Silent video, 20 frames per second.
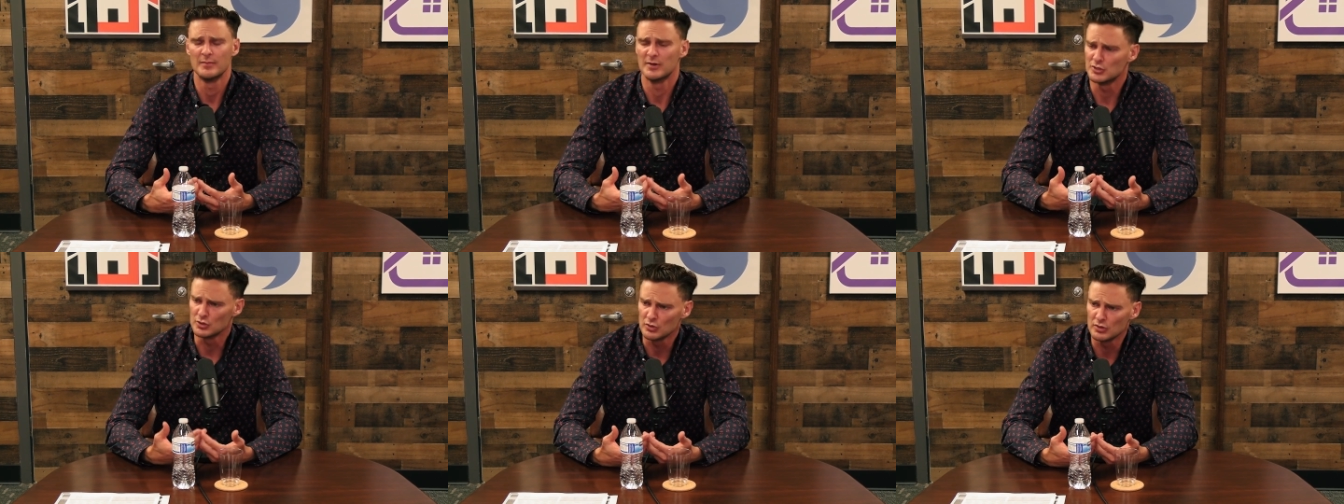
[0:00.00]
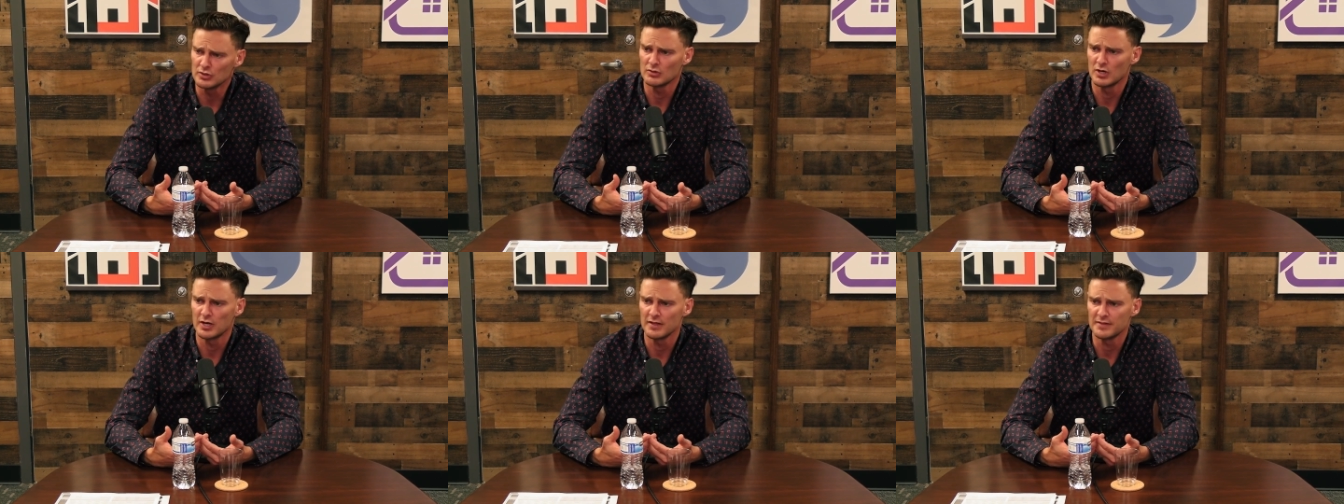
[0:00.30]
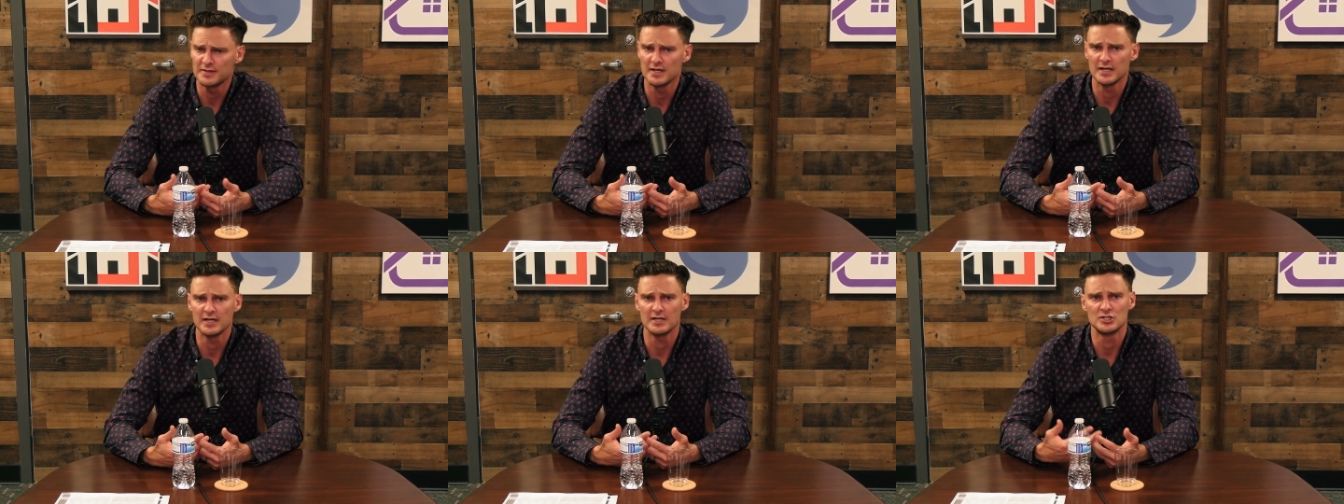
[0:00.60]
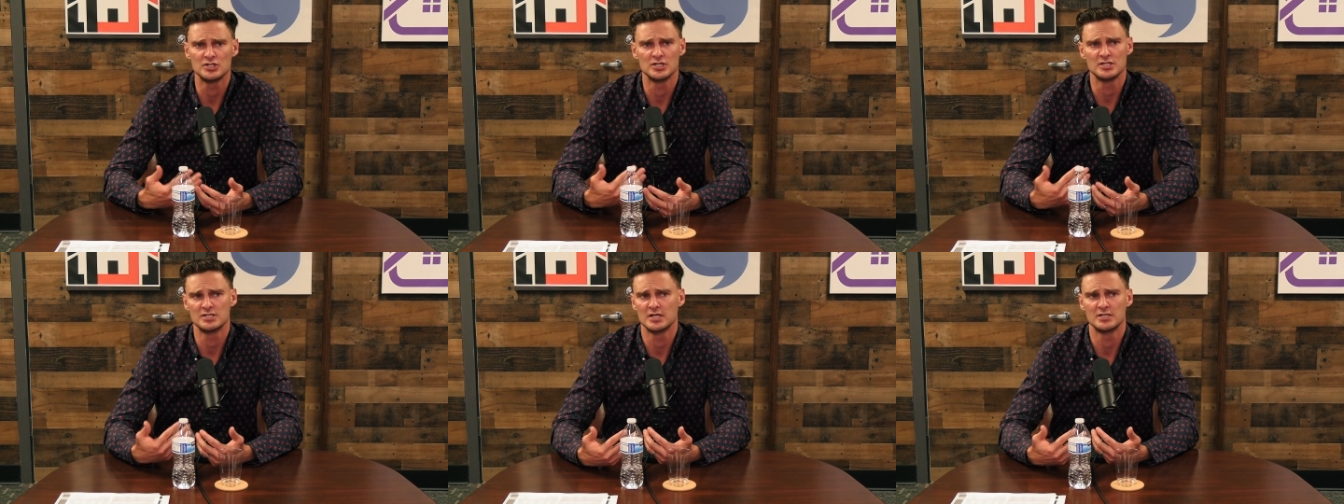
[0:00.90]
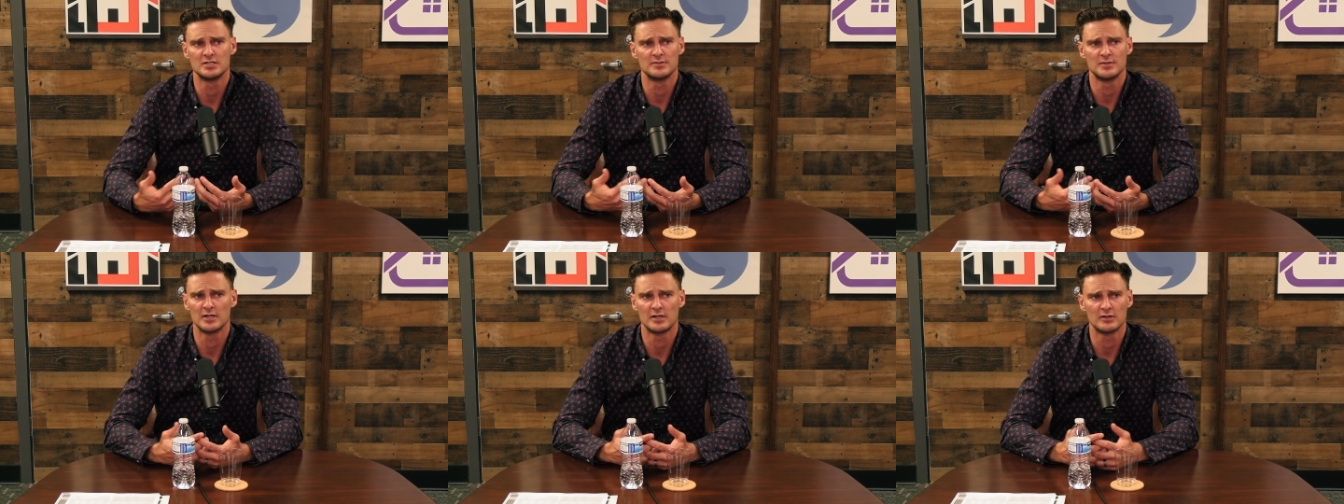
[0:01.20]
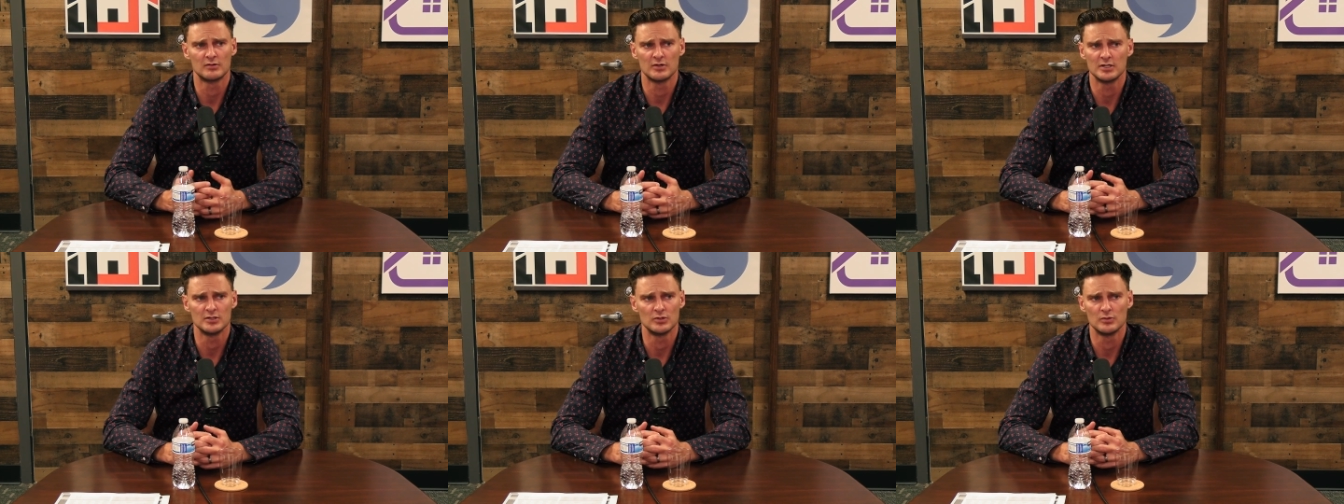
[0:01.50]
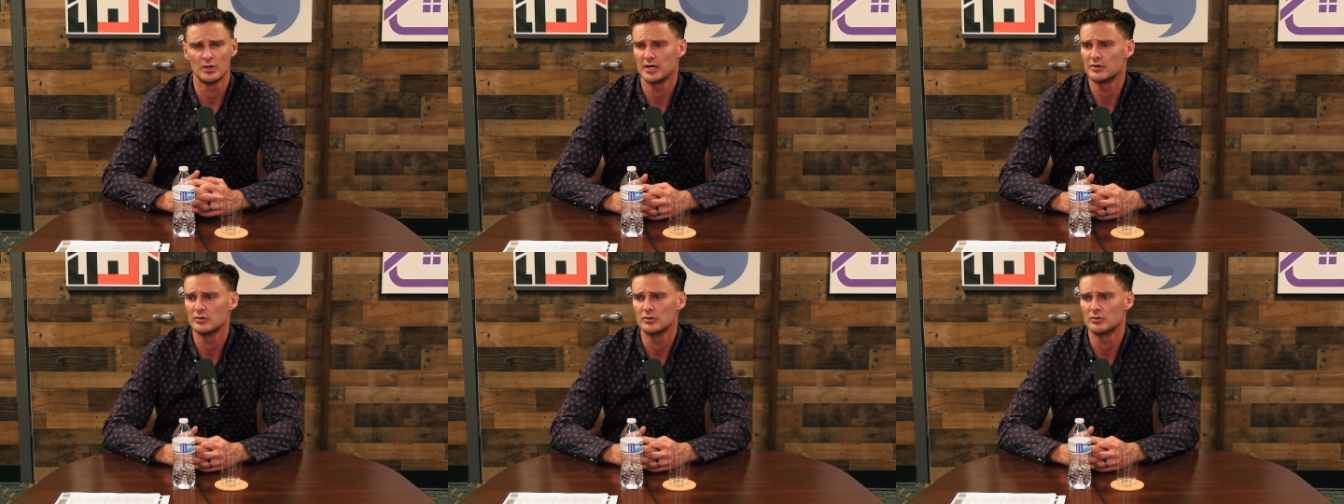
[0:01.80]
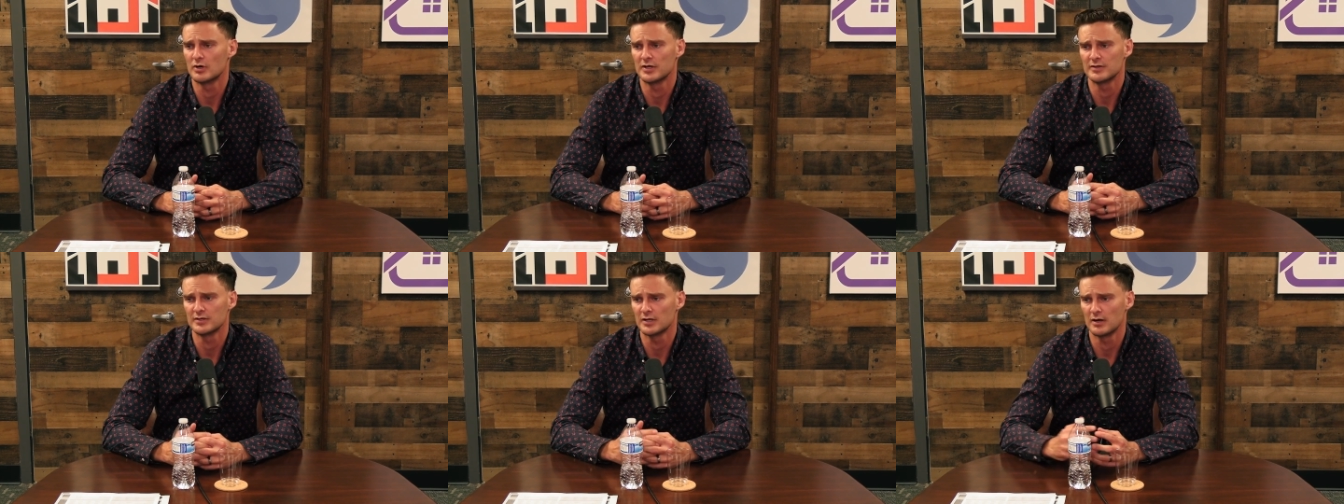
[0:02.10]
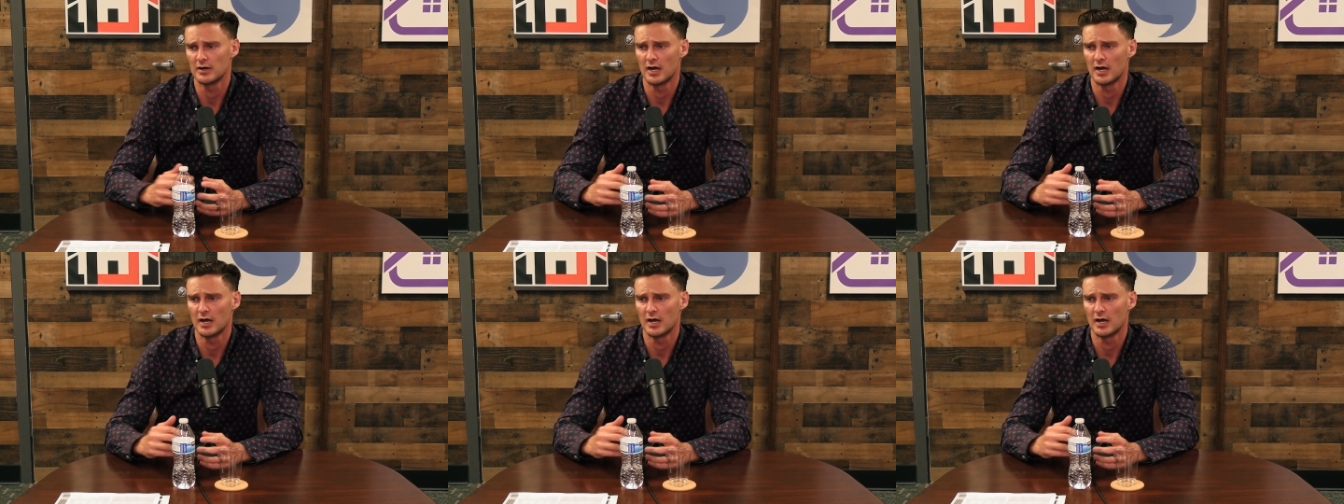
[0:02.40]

am I doing the right thing? And she said to me, like, Reed, you are doing the right thing.